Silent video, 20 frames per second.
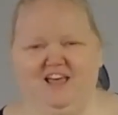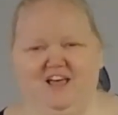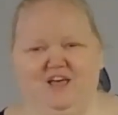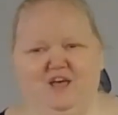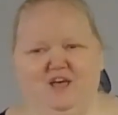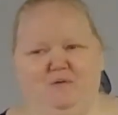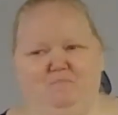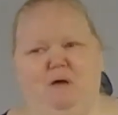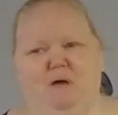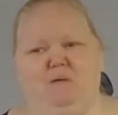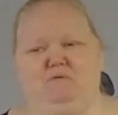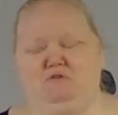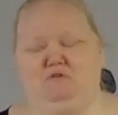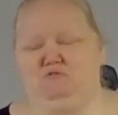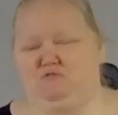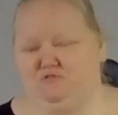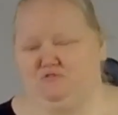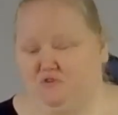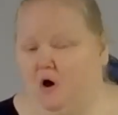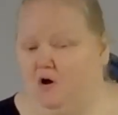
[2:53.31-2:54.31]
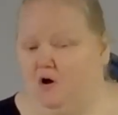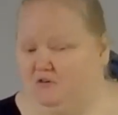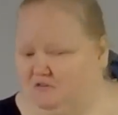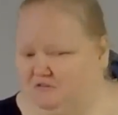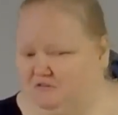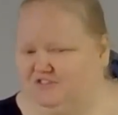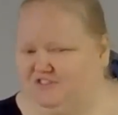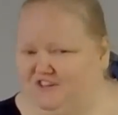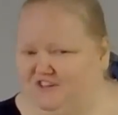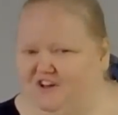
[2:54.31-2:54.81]
maybe you thought you
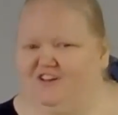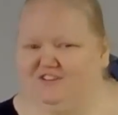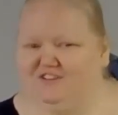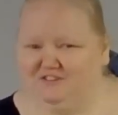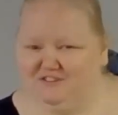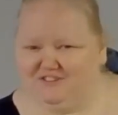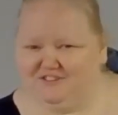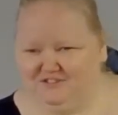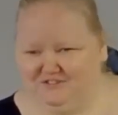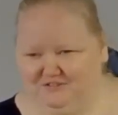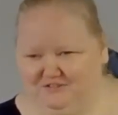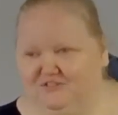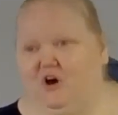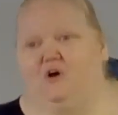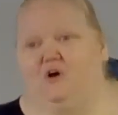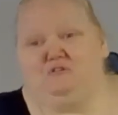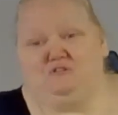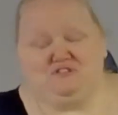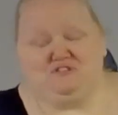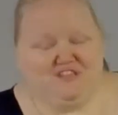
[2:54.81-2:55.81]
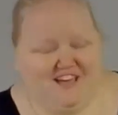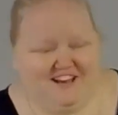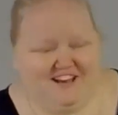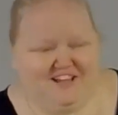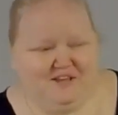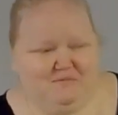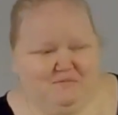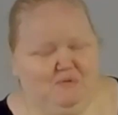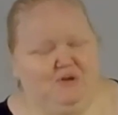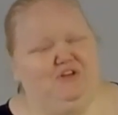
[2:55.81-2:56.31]
set it,
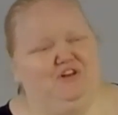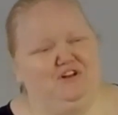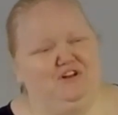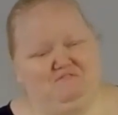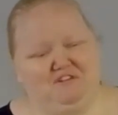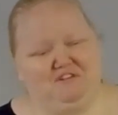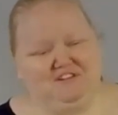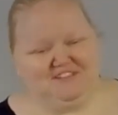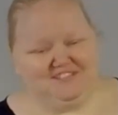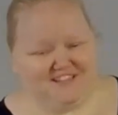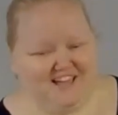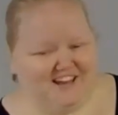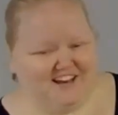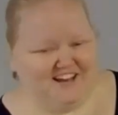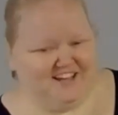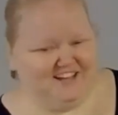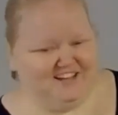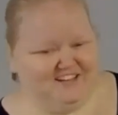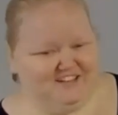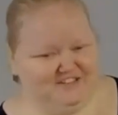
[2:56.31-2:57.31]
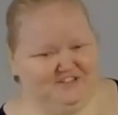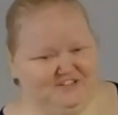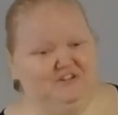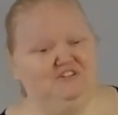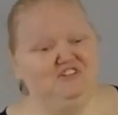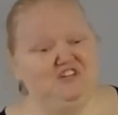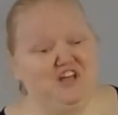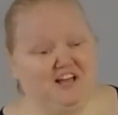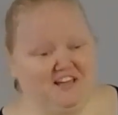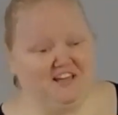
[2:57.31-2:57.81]
but you didn't really set it. So you
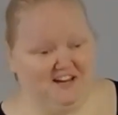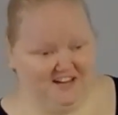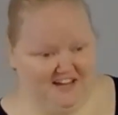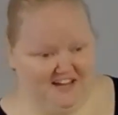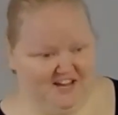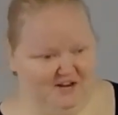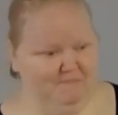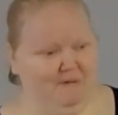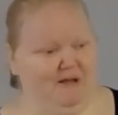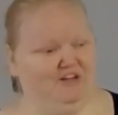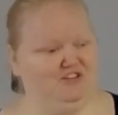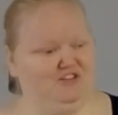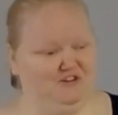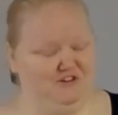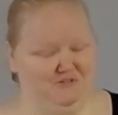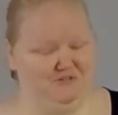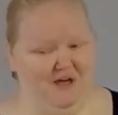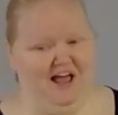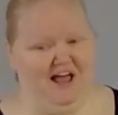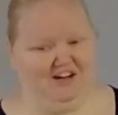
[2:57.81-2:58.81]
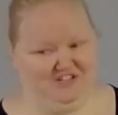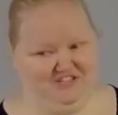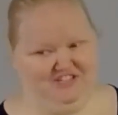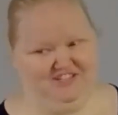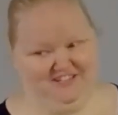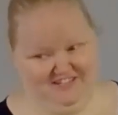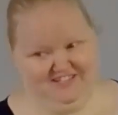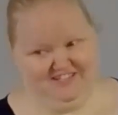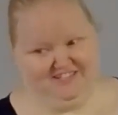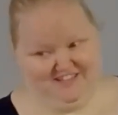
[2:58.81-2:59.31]
check it again to make sure you actually
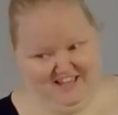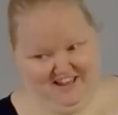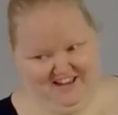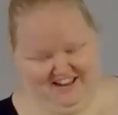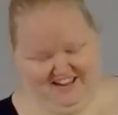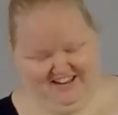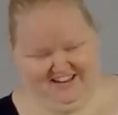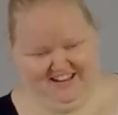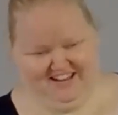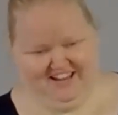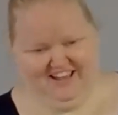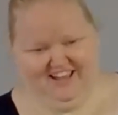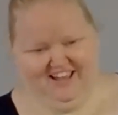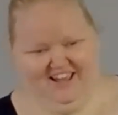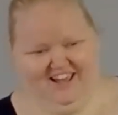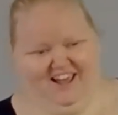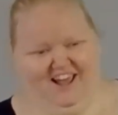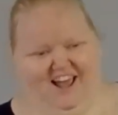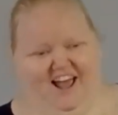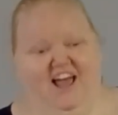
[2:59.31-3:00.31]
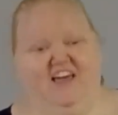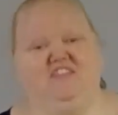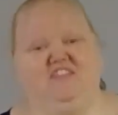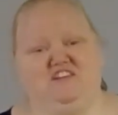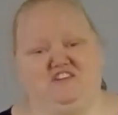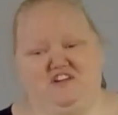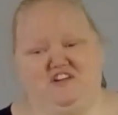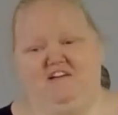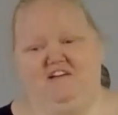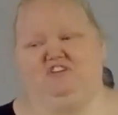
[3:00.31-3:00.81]
did set it. And
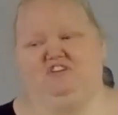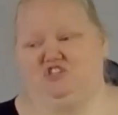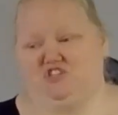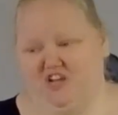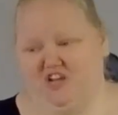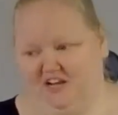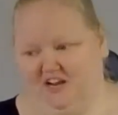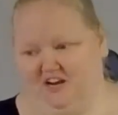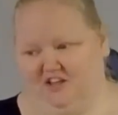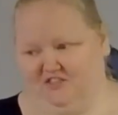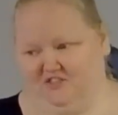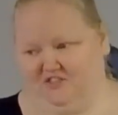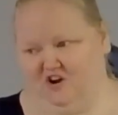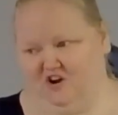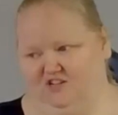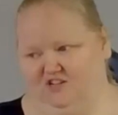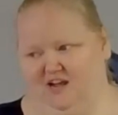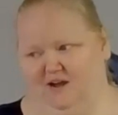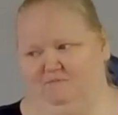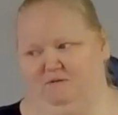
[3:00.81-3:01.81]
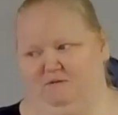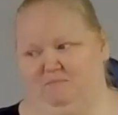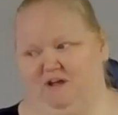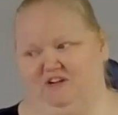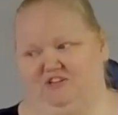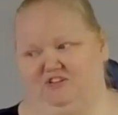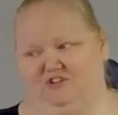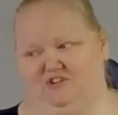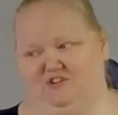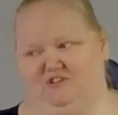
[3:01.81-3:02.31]
then you have to check it a third to make
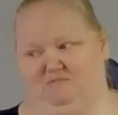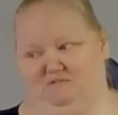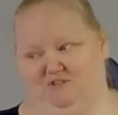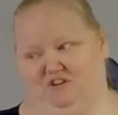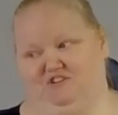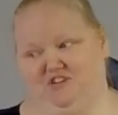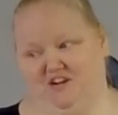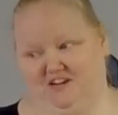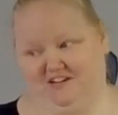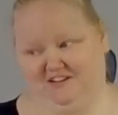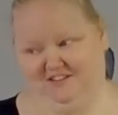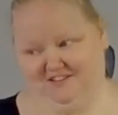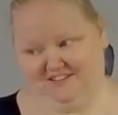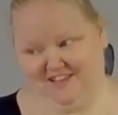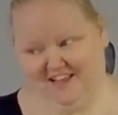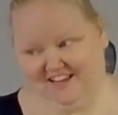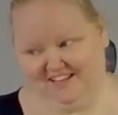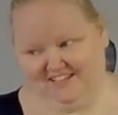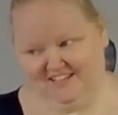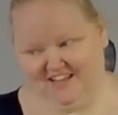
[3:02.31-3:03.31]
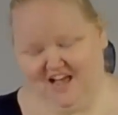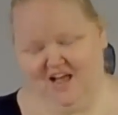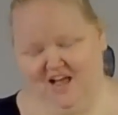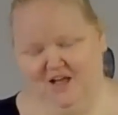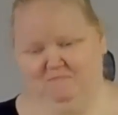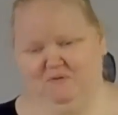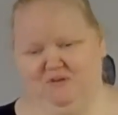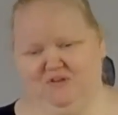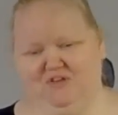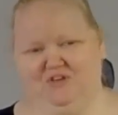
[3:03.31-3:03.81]
sure that when you checked it the second
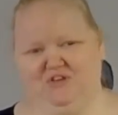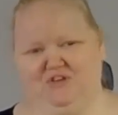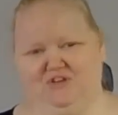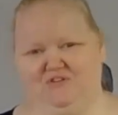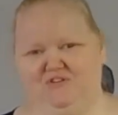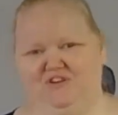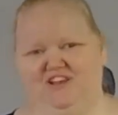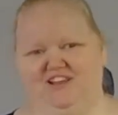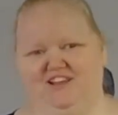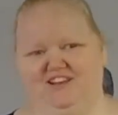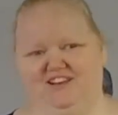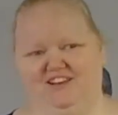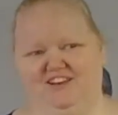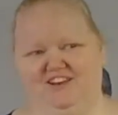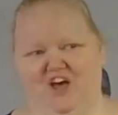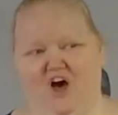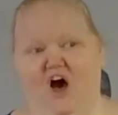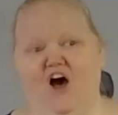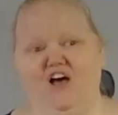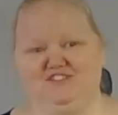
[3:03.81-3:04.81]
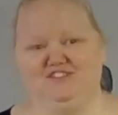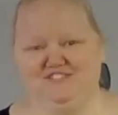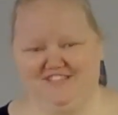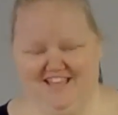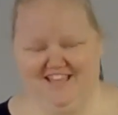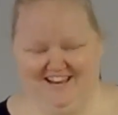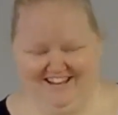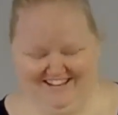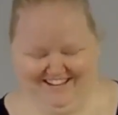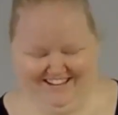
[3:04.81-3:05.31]
time, you didn't
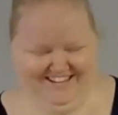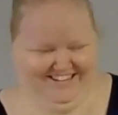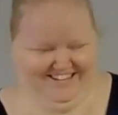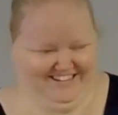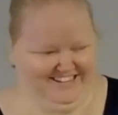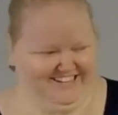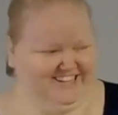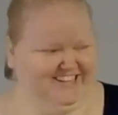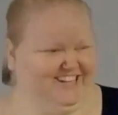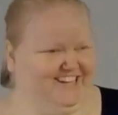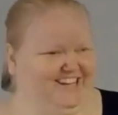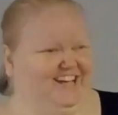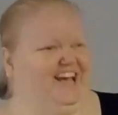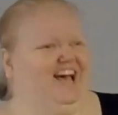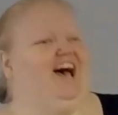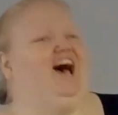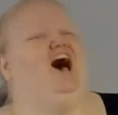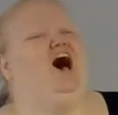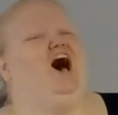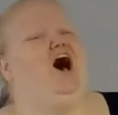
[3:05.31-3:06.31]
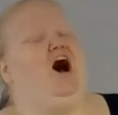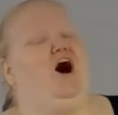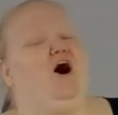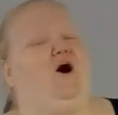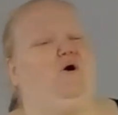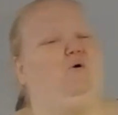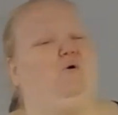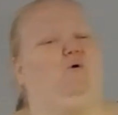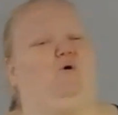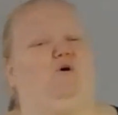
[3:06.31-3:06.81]
unset it.
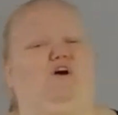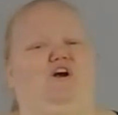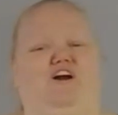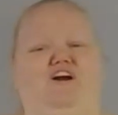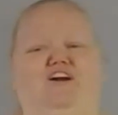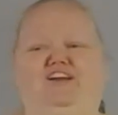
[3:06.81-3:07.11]
Or